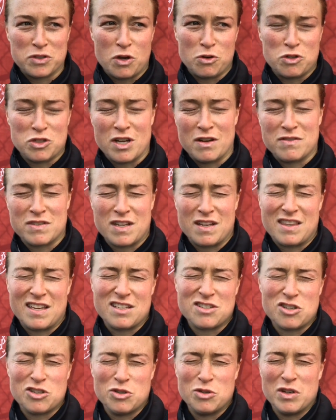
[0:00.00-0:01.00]
Coaching staff, I think,
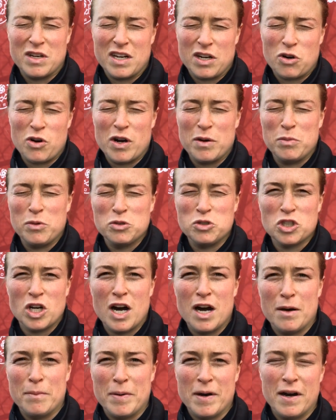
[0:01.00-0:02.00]
is going to do an incredible
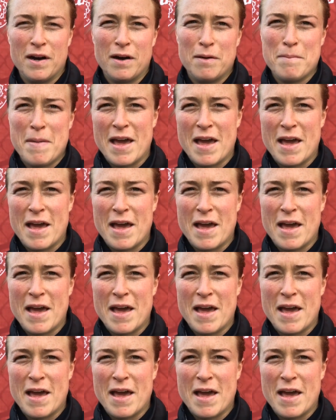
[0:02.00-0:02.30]
job uh,